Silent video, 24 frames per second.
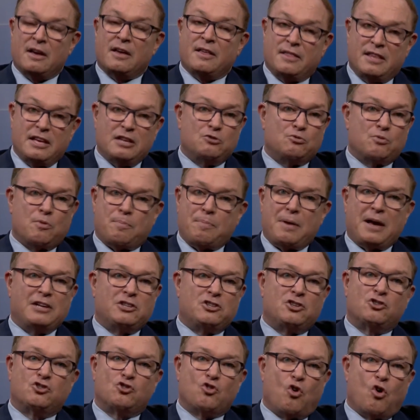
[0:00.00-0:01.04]
These were
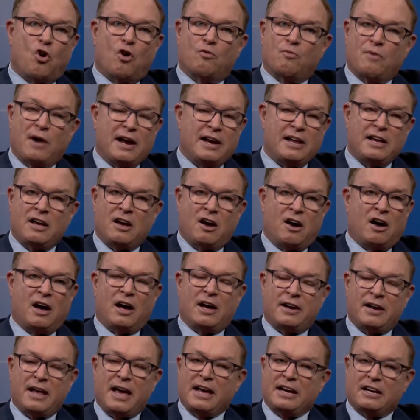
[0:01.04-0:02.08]
patients already
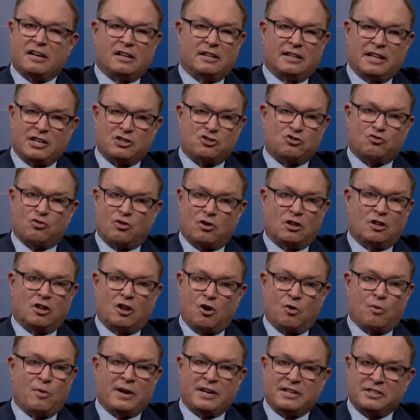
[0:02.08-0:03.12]
on a
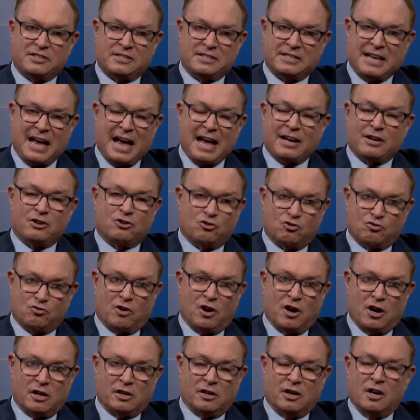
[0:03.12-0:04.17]
cholesterol-lowering statin
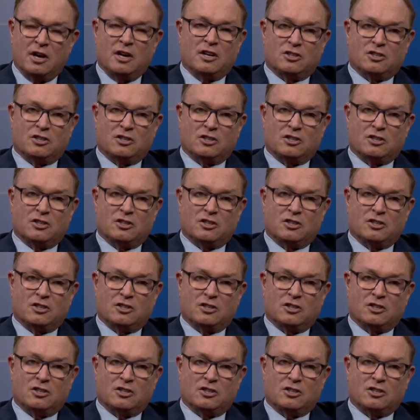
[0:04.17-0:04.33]
drug